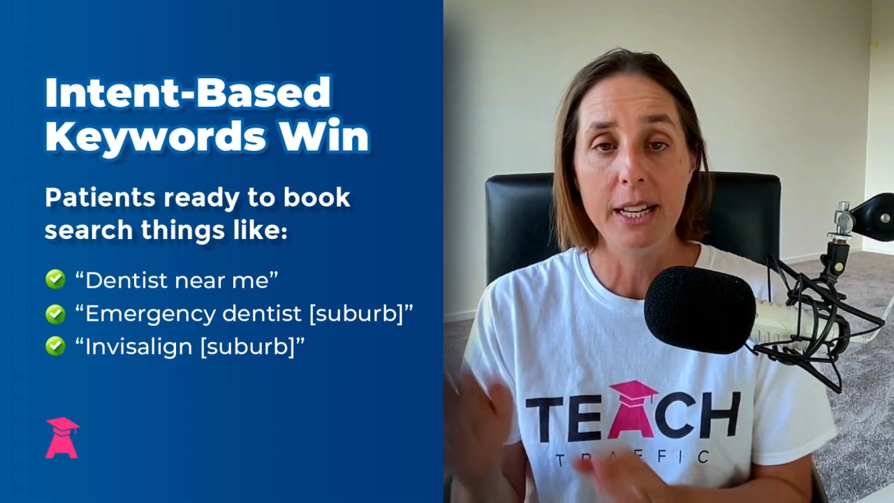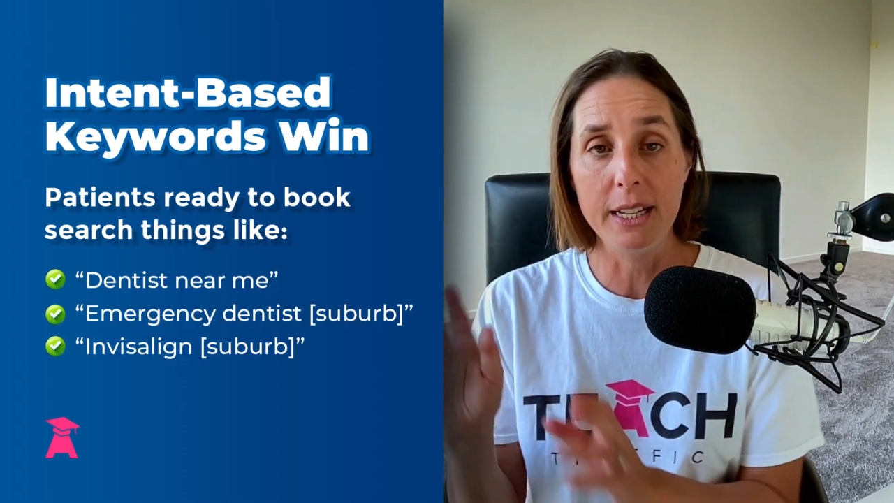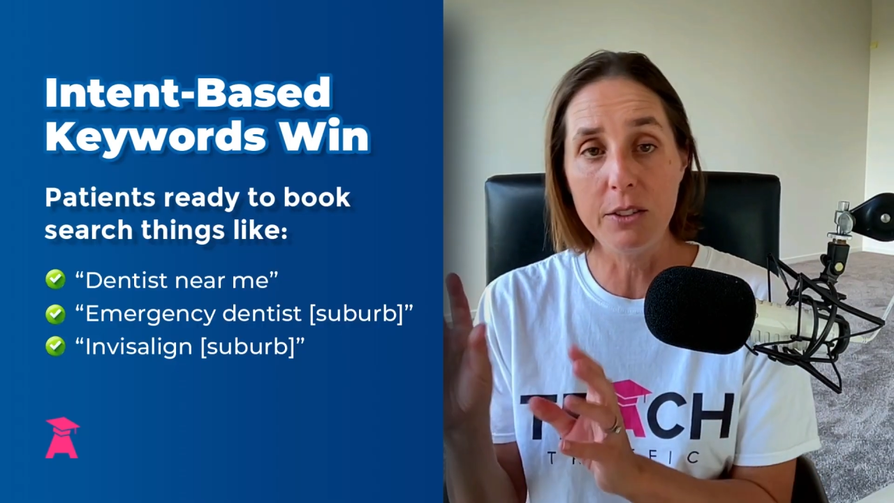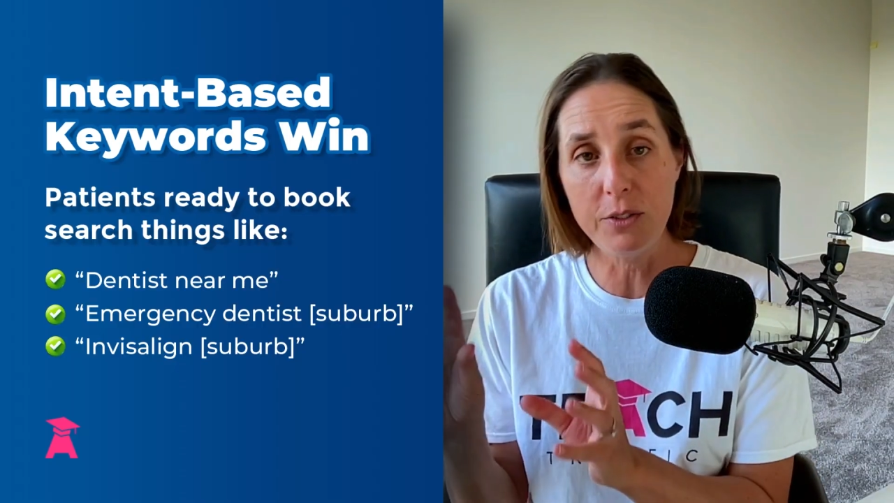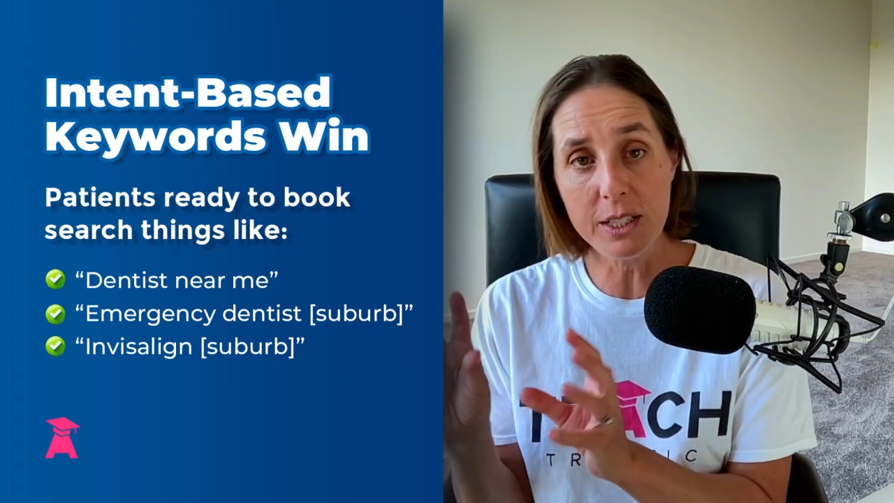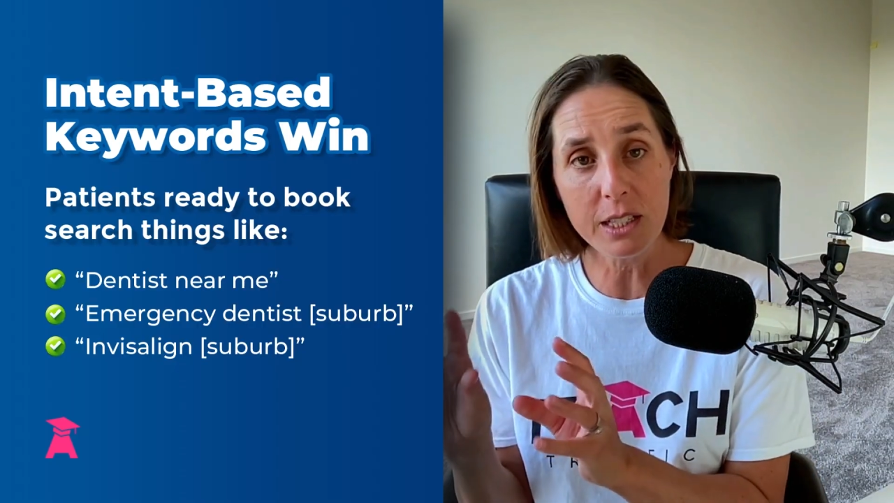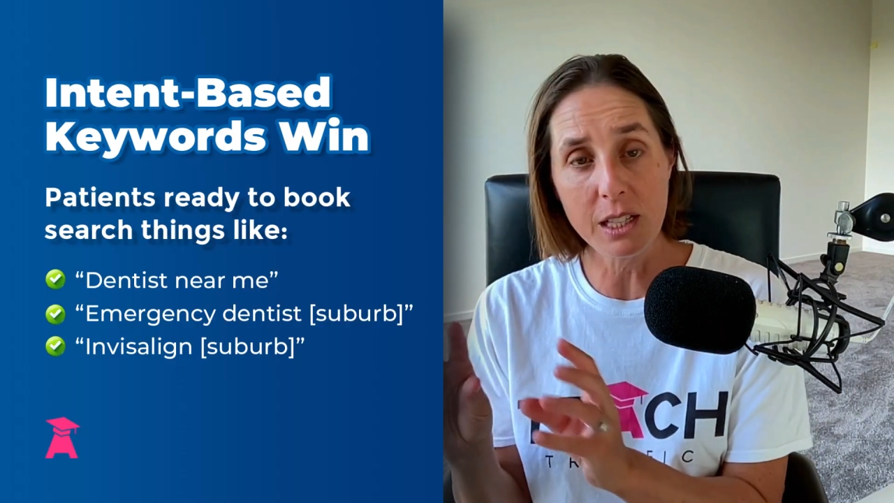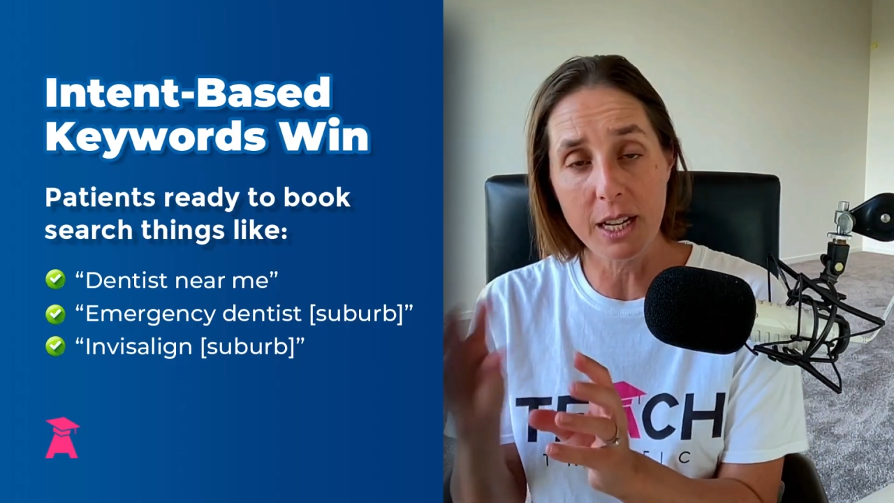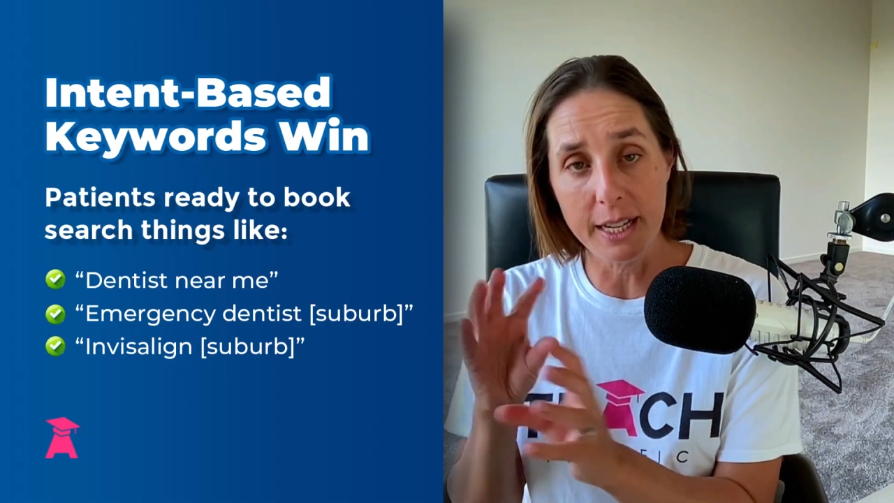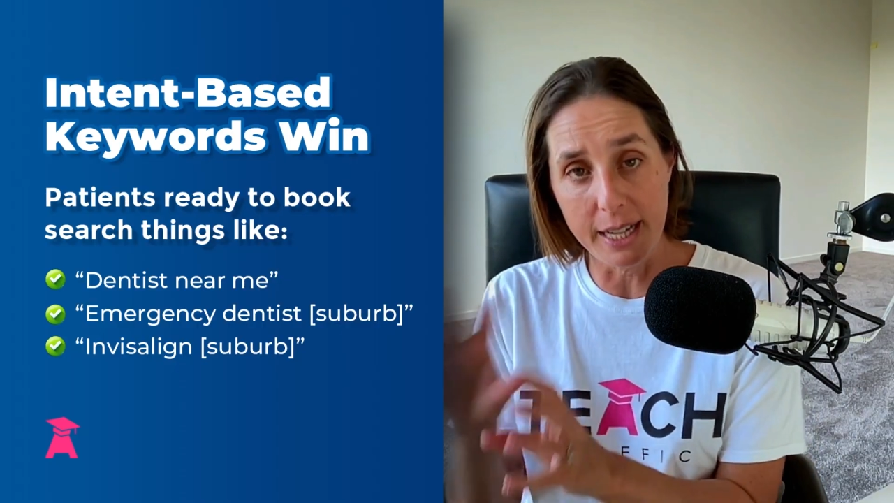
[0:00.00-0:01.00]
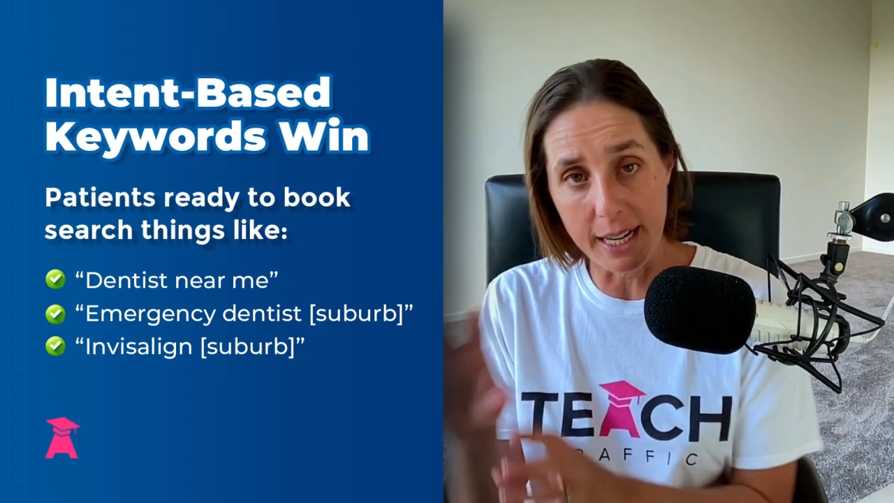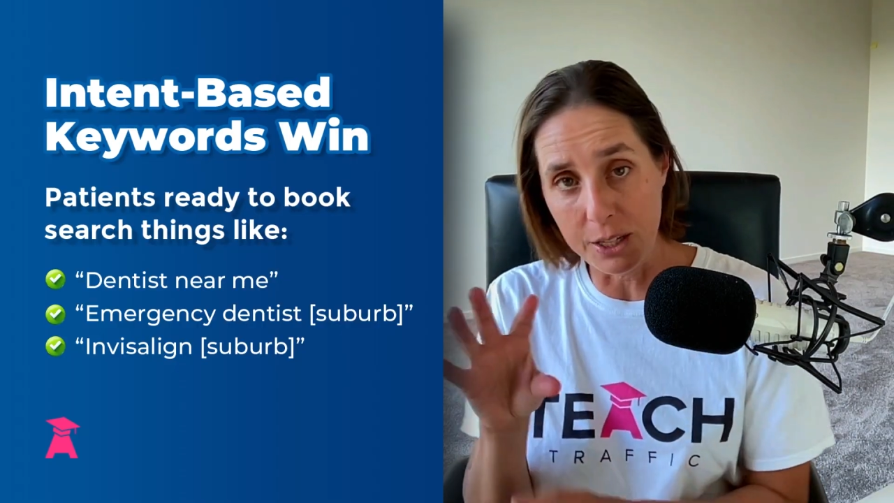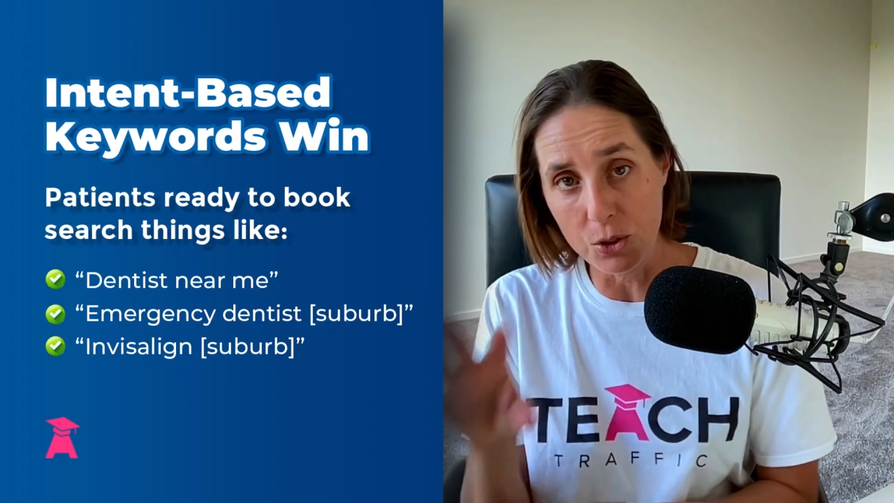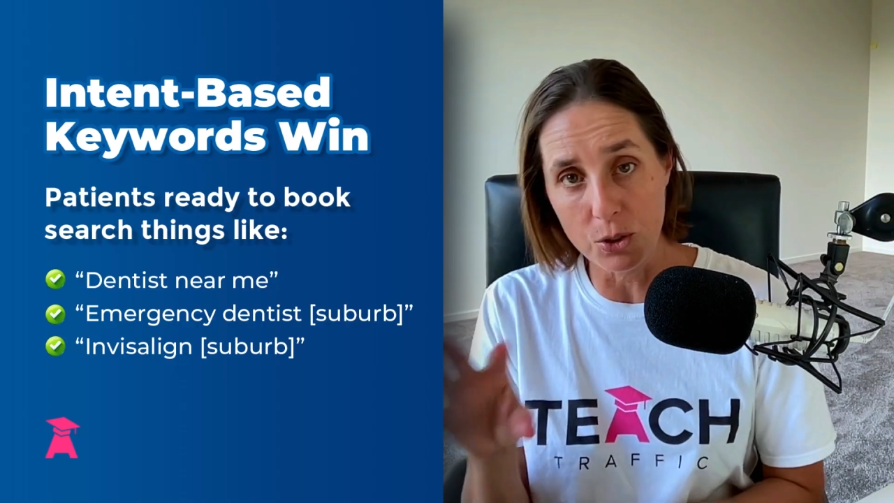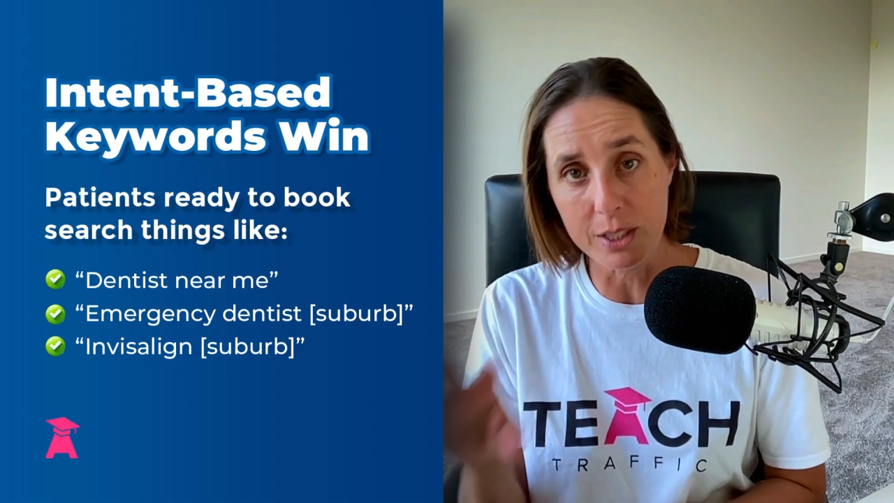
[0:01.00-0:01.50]
Invisalign and
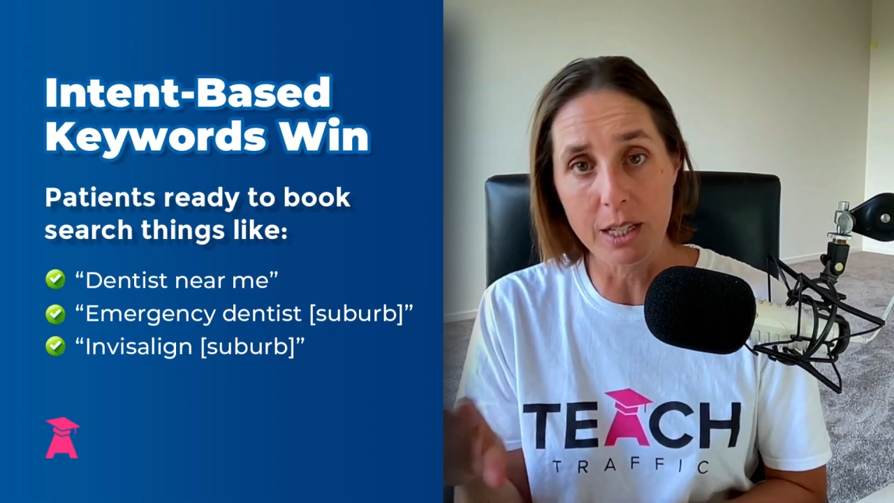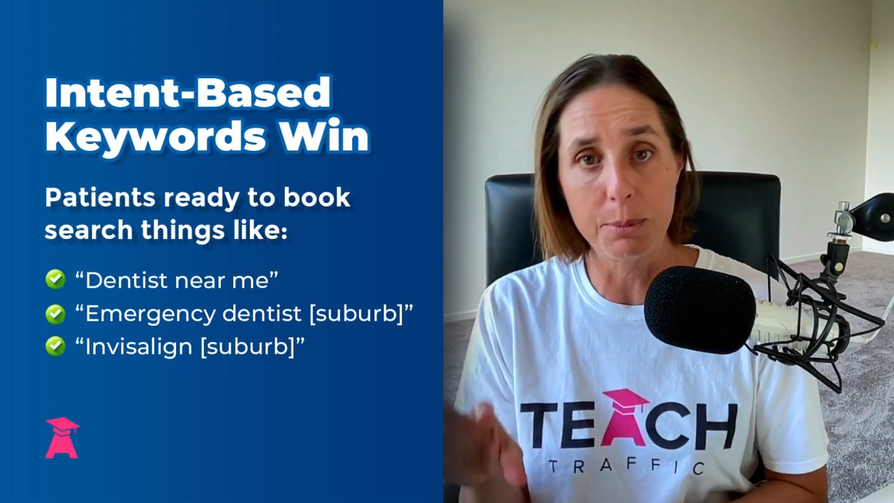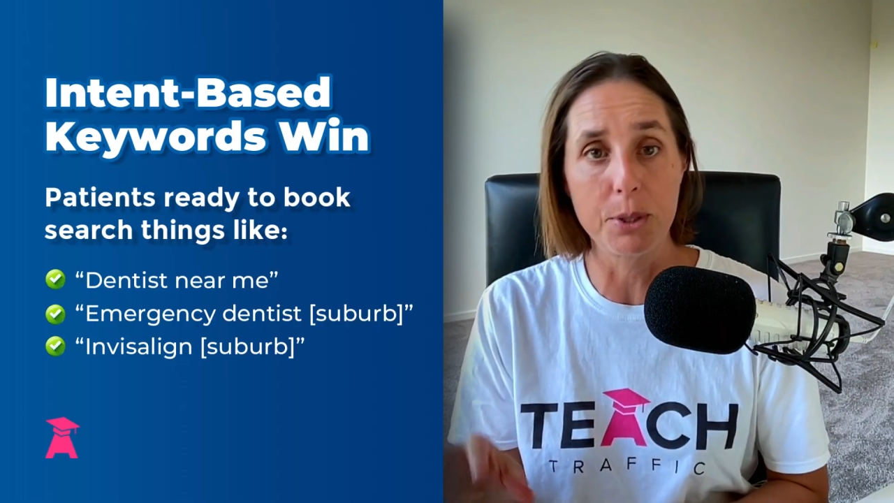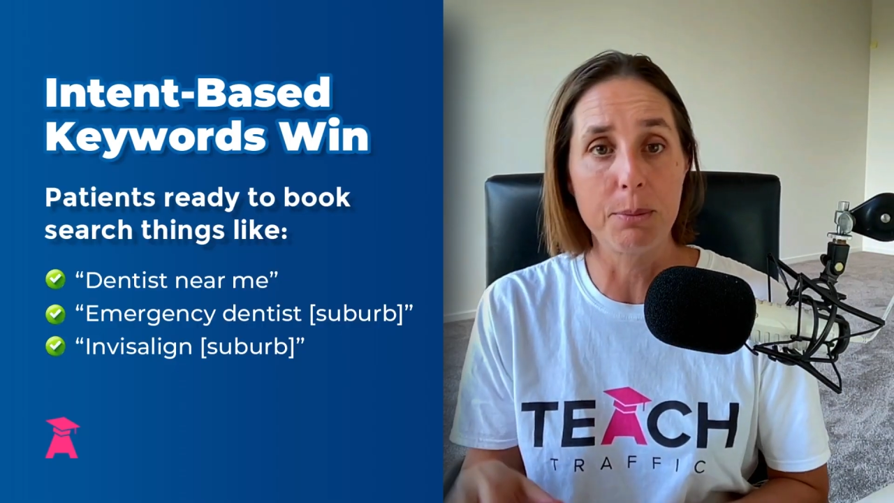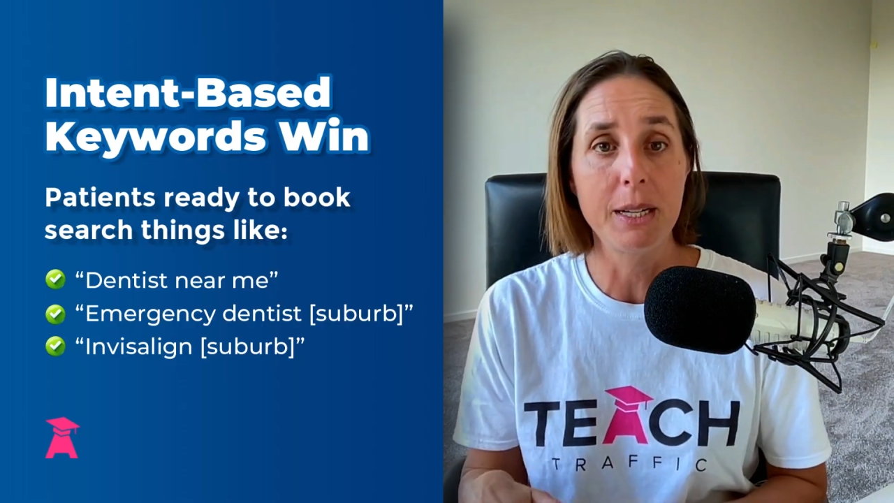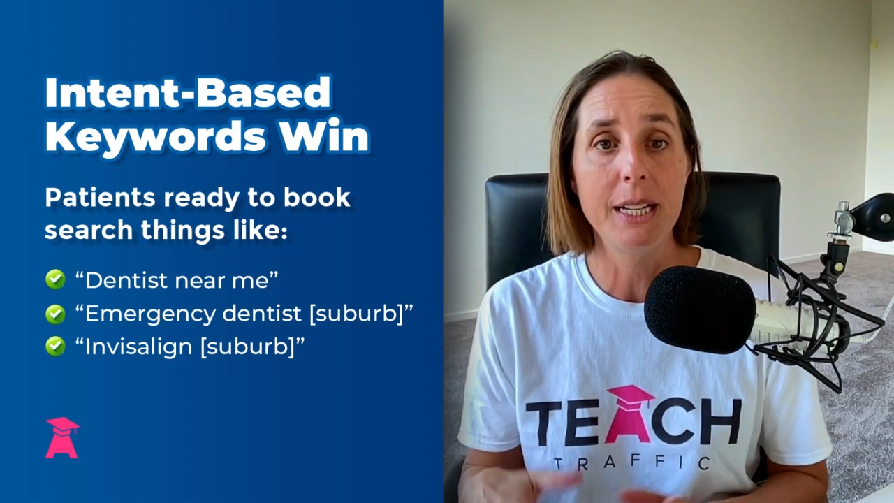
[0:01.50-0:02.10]
your suburb,